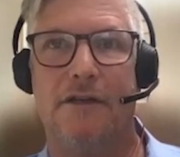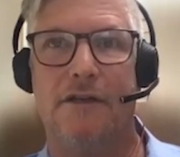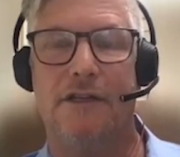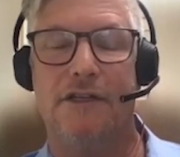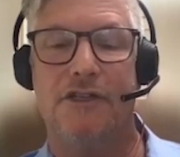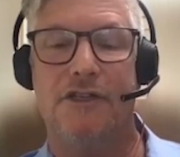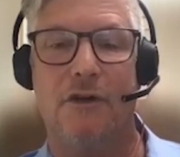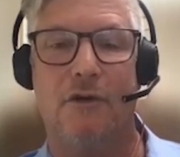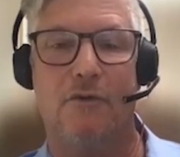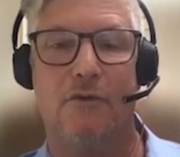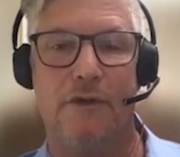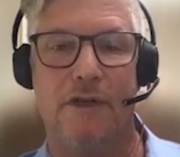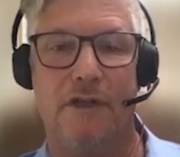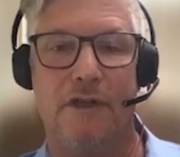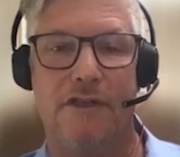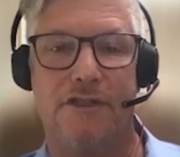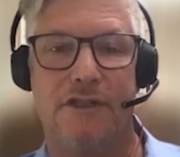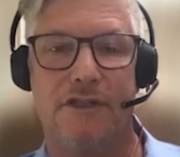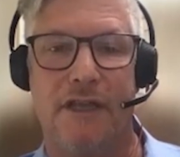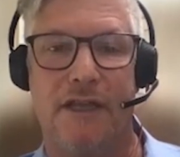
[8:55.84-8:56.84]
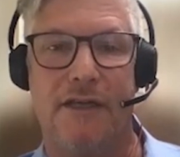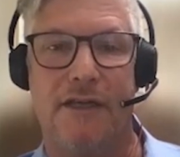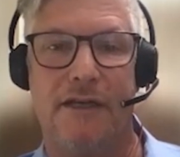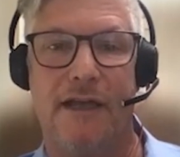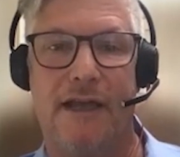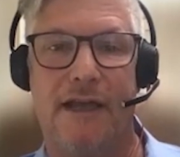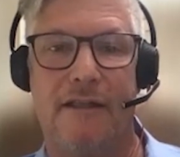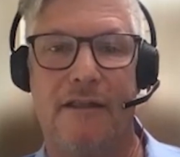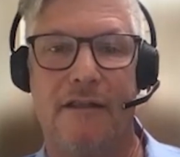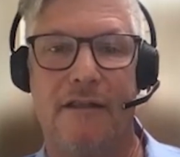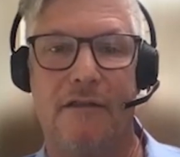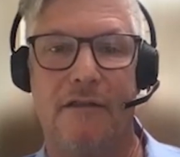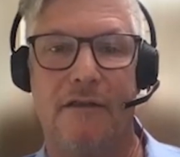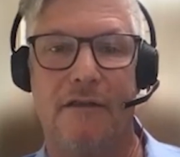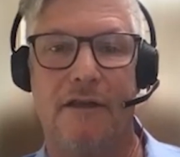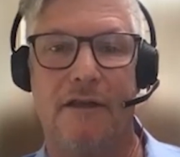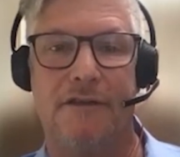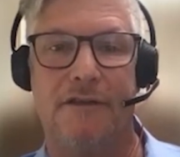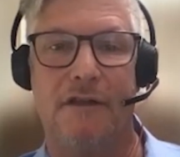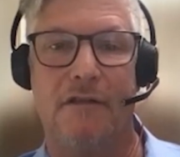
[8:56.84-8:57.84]
additional real estate at
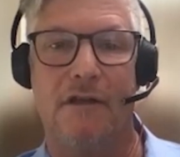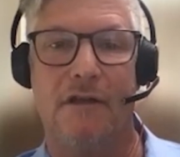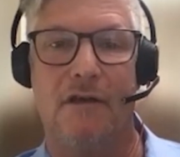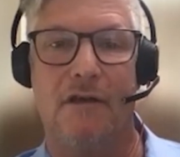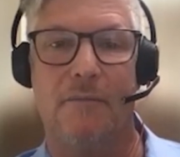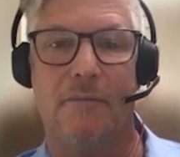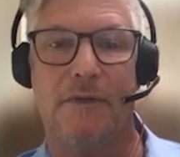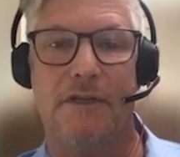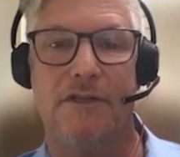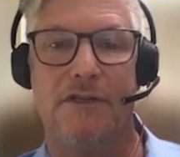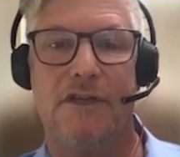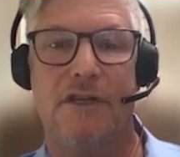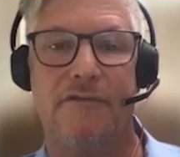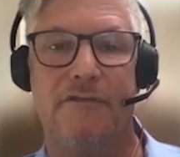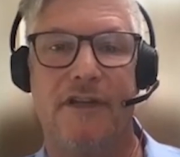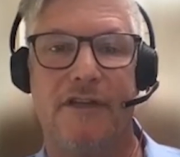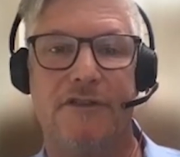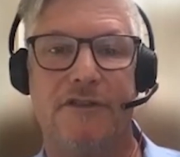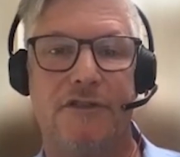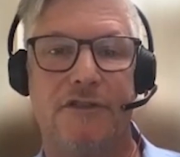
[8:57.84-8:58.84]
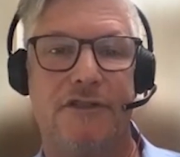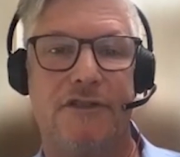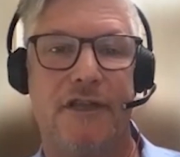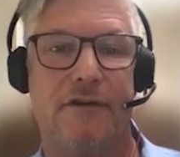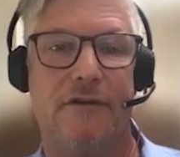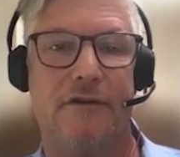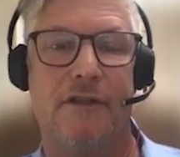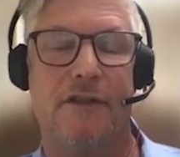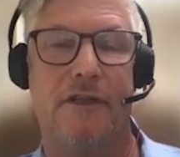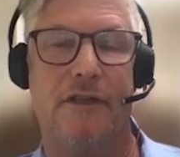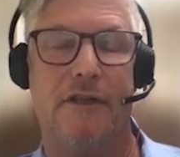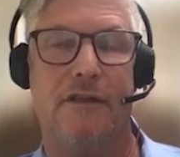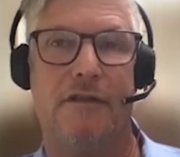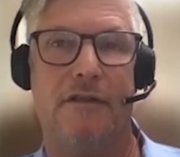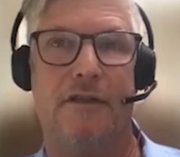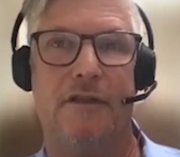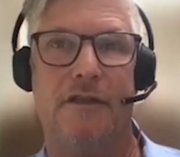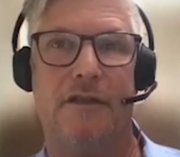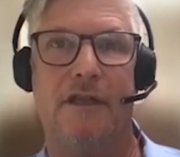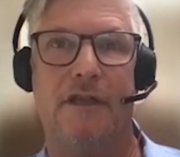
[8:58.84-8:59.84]
the Long Beach Convention Center,
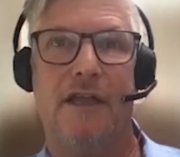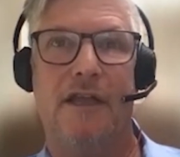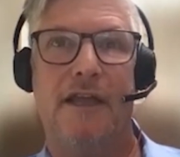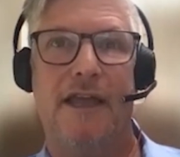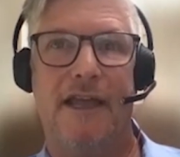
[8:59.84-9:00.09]
the